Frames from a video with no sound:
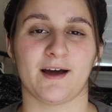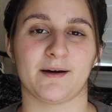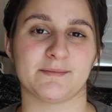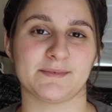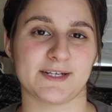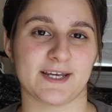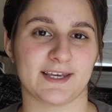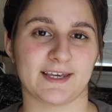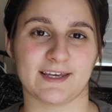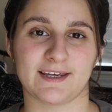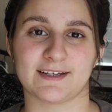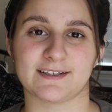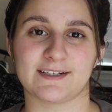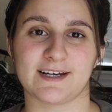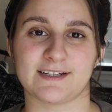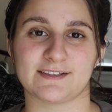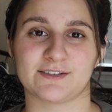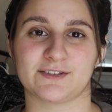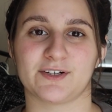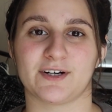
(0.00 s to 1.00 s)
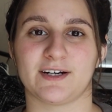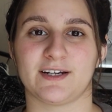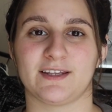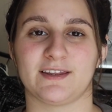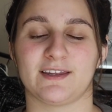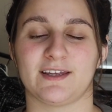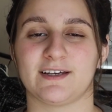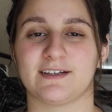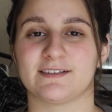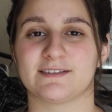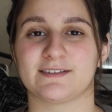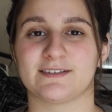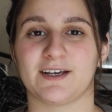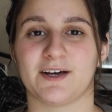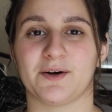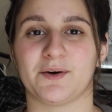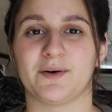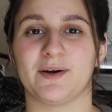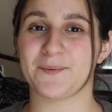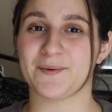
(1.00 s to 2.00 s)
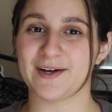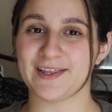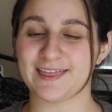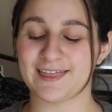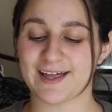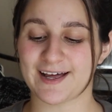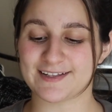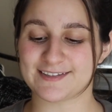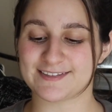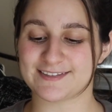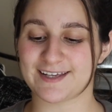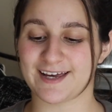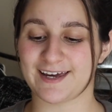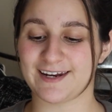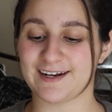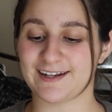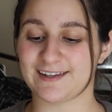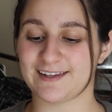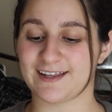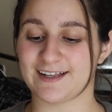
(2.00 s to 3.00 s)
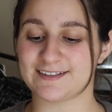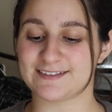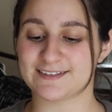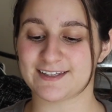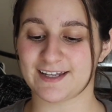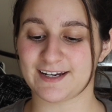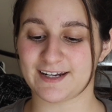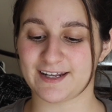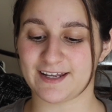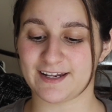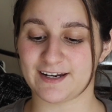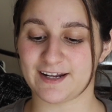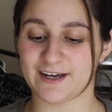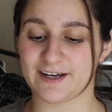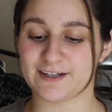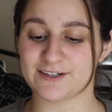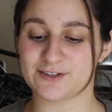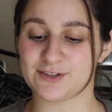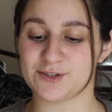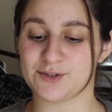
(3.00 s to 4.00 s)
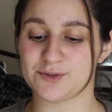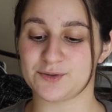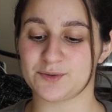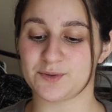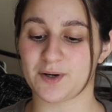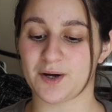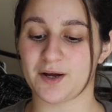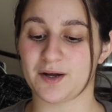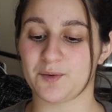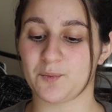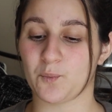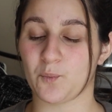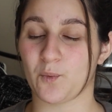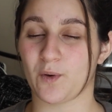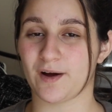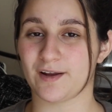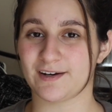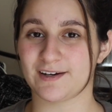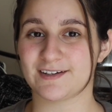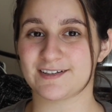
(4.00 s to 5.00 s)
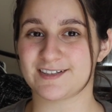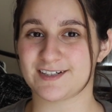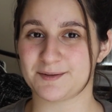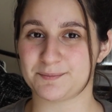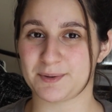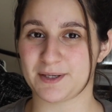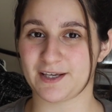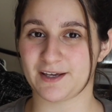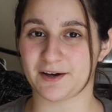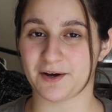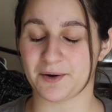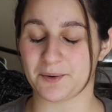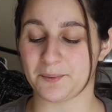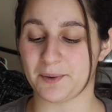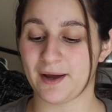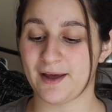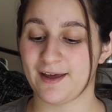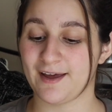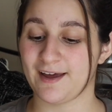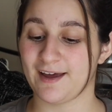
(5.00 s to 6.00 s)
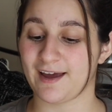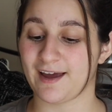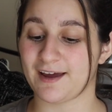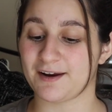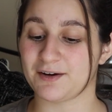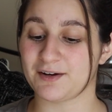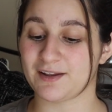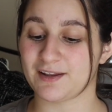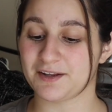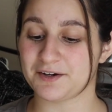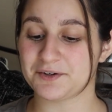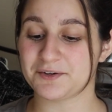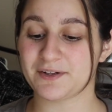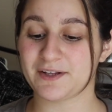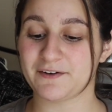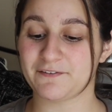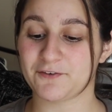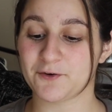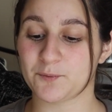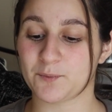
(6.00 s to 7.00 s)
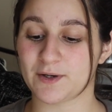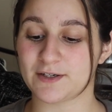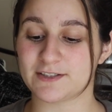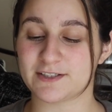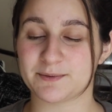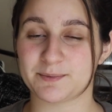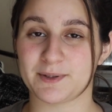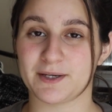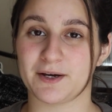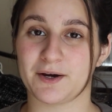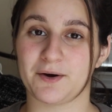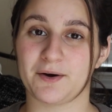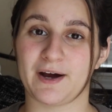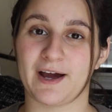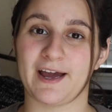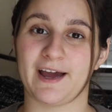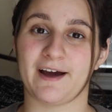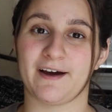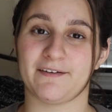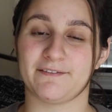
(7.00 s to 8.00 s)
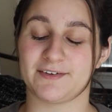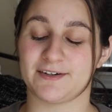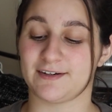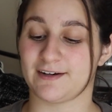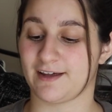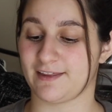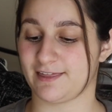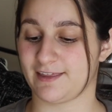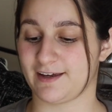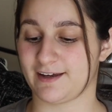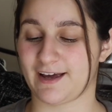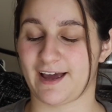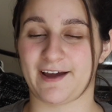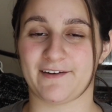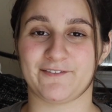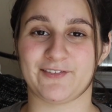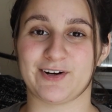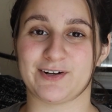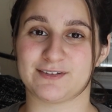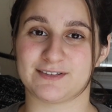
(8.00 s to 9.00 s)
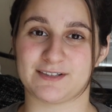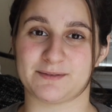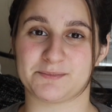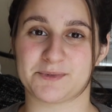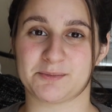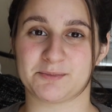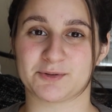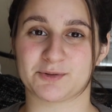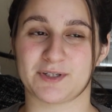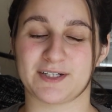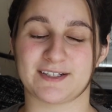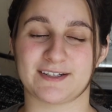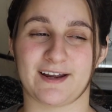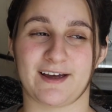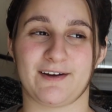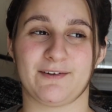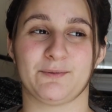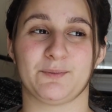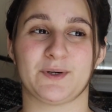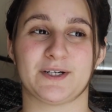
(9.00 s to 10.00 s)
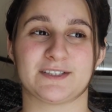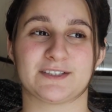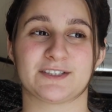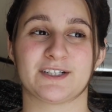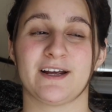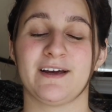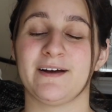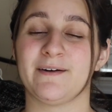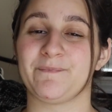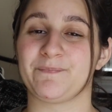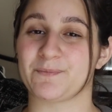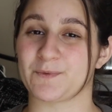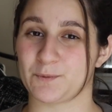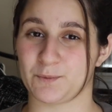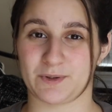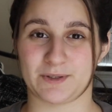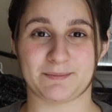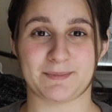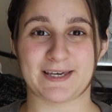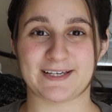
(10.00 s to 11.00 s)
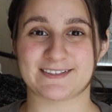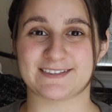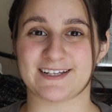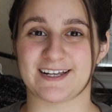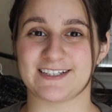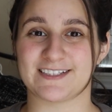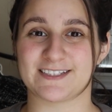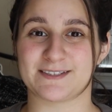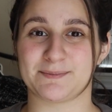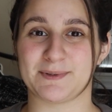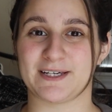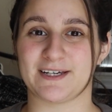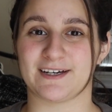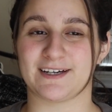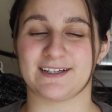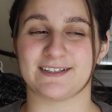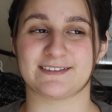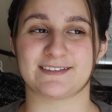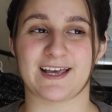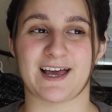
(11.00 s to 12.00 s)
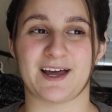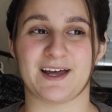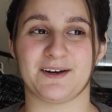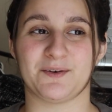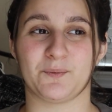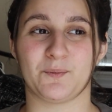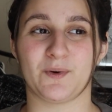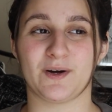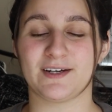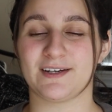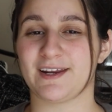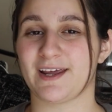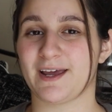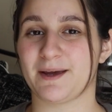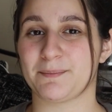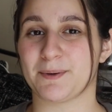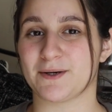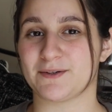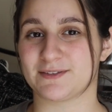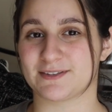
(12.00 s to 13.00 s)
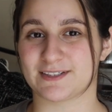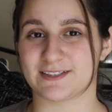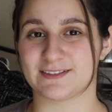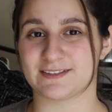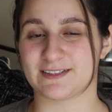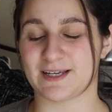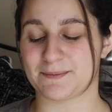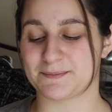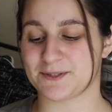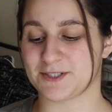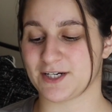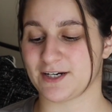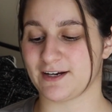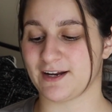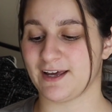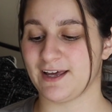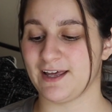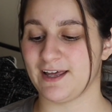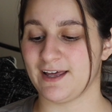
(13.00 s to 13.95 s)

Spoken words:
taking a test or anything. So with that said, let's get into 1 DPO. And literally for 1 DPO, I have nothing. I have no symptoms written down, which would make sense because at 1 day post-conception,